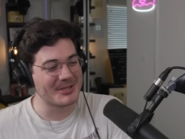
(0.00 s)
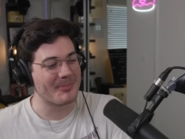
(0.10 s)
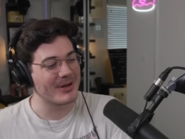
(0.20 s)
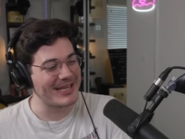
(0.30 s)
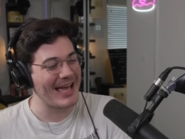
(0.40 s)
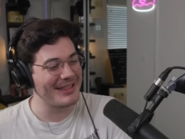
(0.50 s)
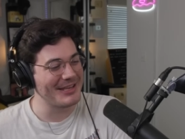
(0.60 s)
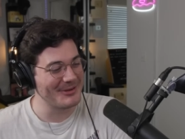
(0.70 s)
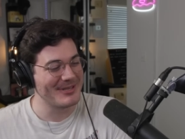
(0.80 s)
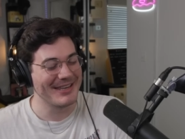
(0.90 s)
to pretend
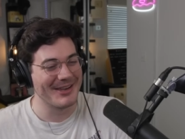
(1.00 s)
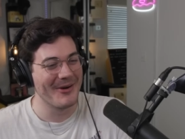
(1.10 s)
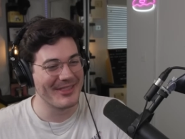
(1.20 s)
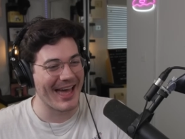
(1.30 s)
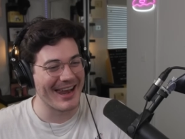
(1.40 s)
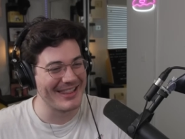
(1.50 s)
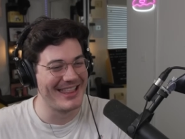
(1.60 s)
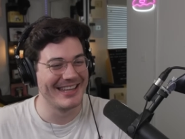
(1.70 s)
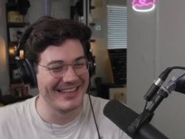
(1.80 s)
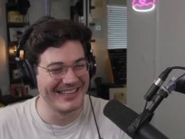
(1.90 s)
that you didn't know that, and
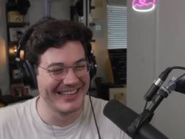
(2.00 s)
then.